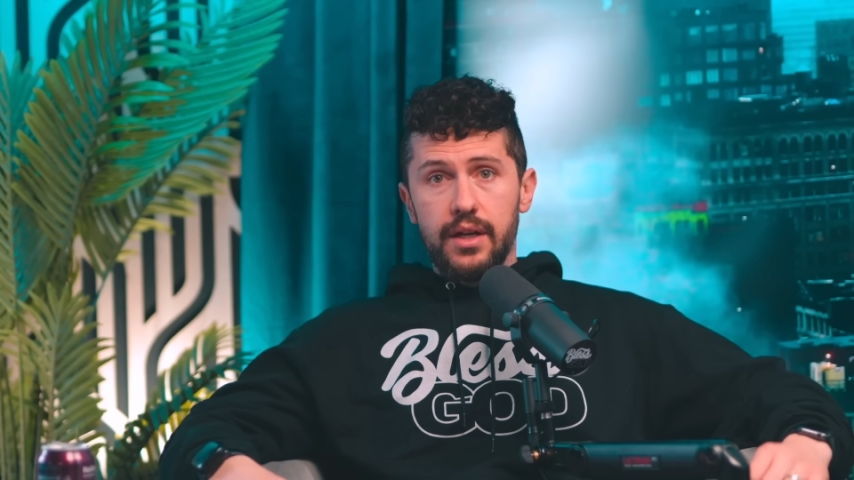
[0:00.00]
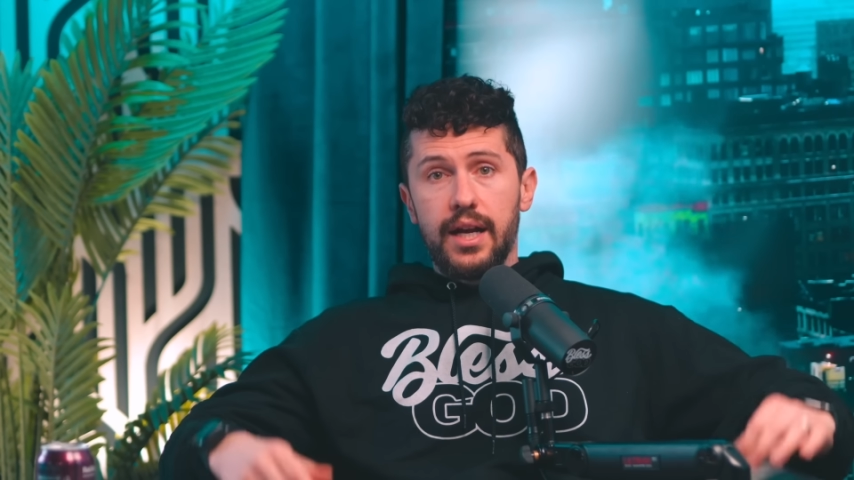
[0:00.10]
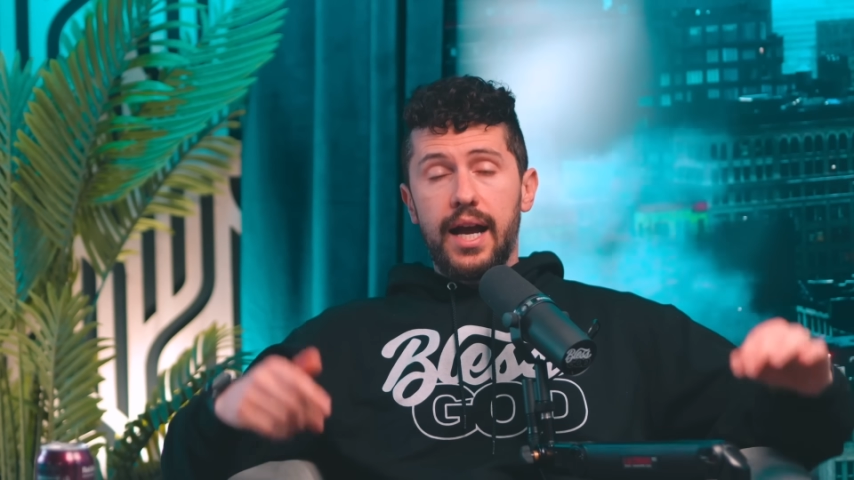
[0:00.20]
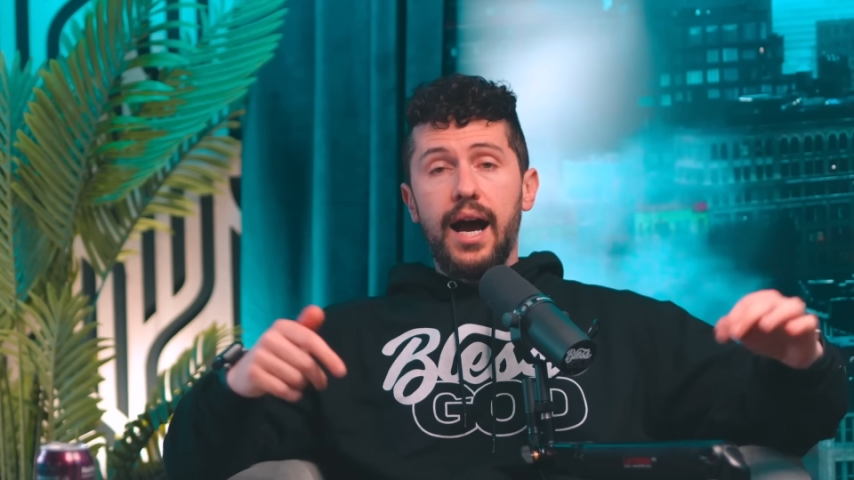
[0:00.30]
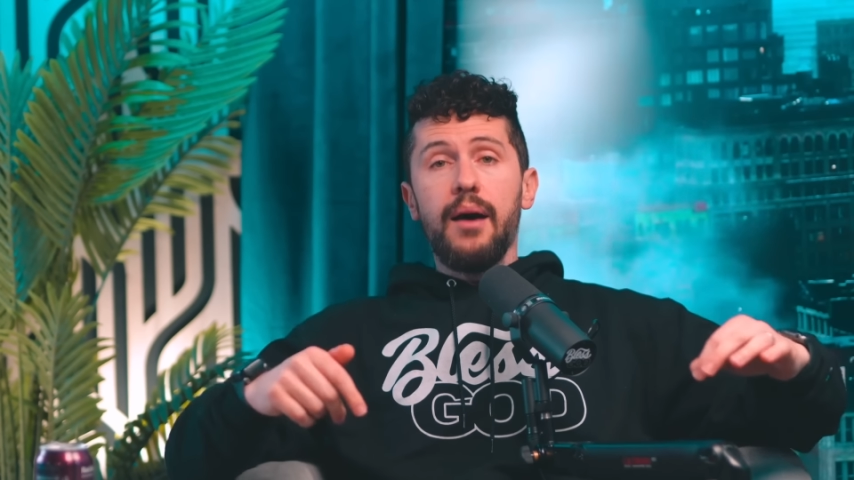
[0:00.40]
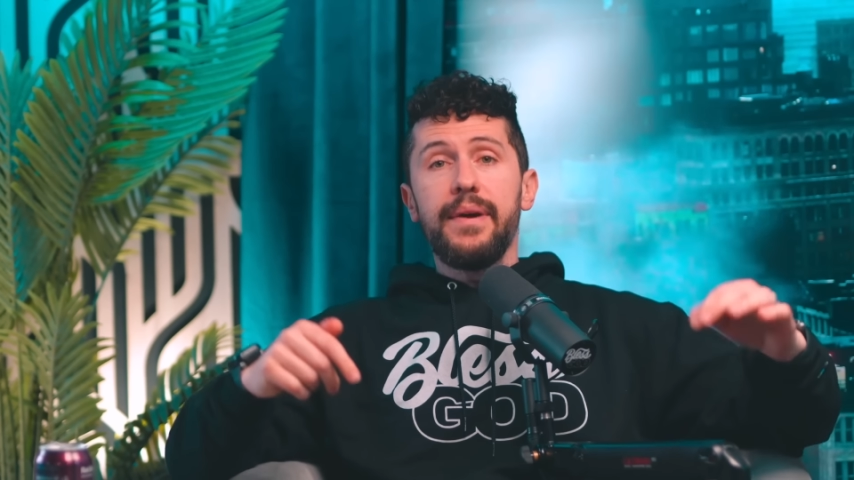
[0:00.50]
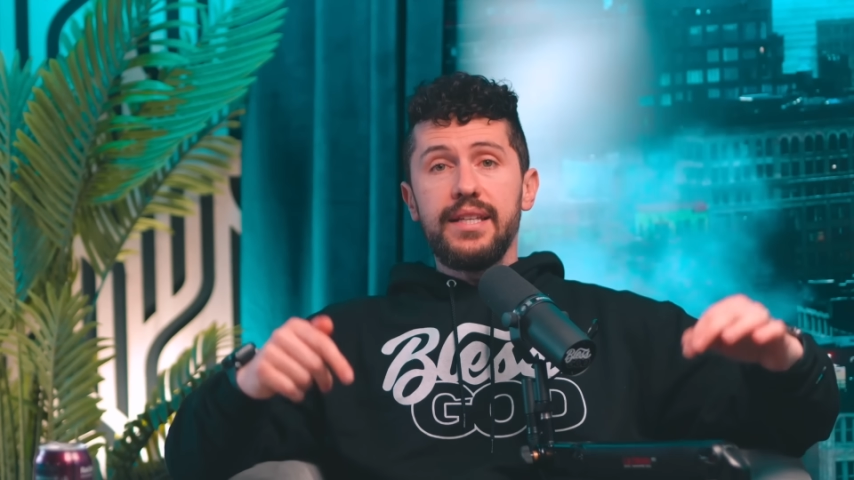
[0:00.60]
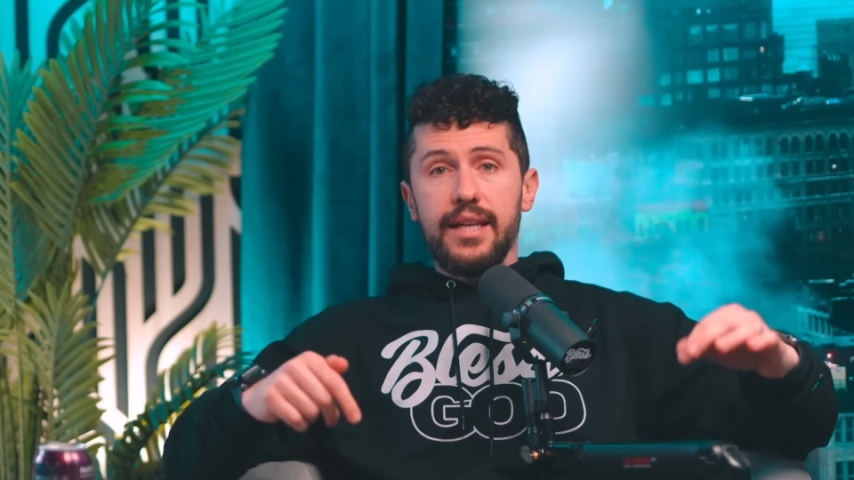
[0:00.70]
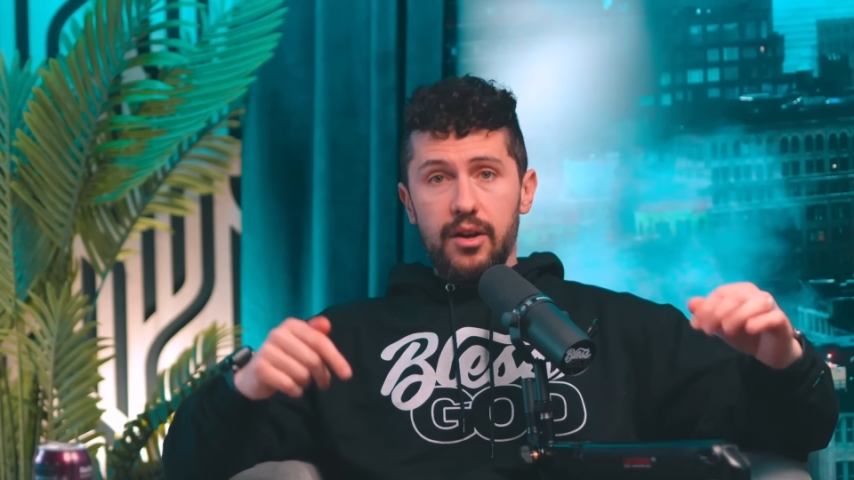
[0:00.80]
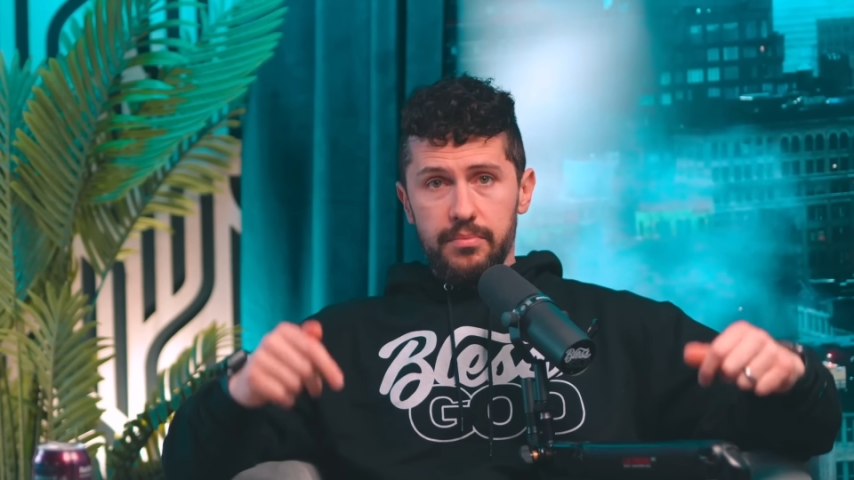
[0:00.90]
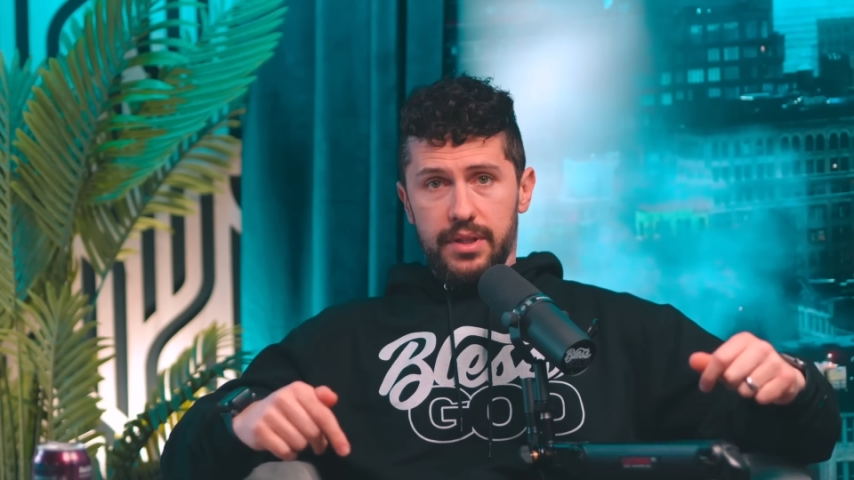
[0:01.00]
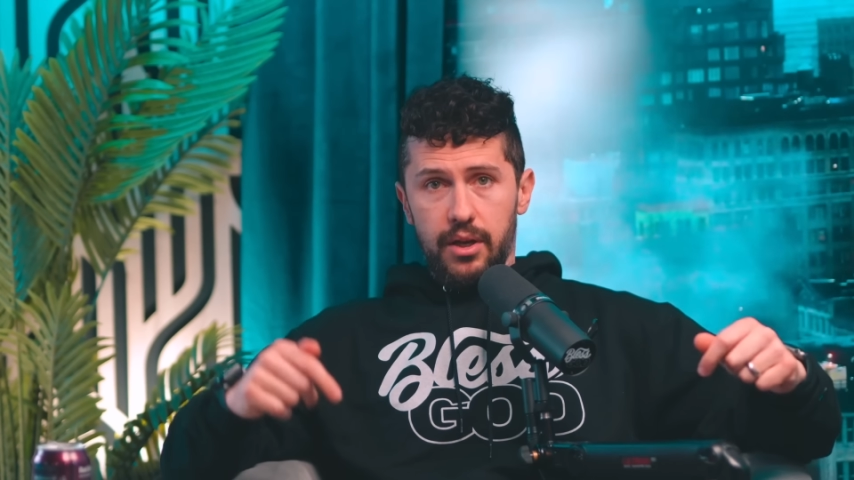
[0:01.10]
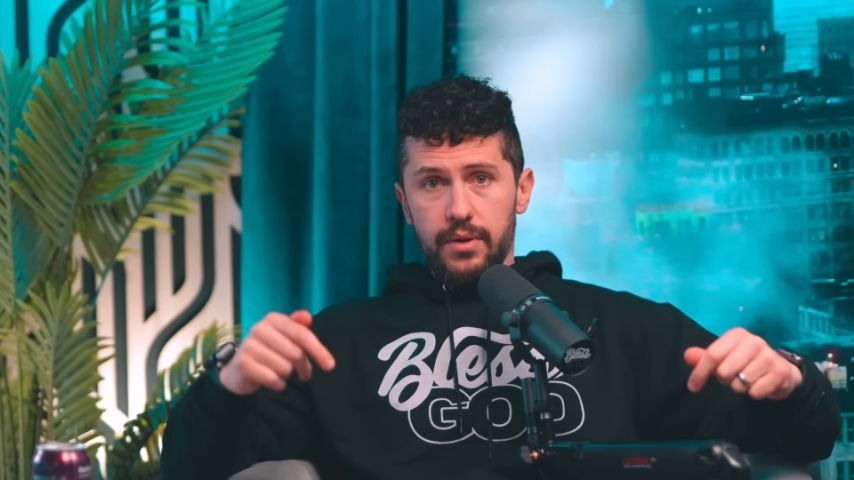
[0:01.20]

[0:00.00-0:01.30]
Comment down below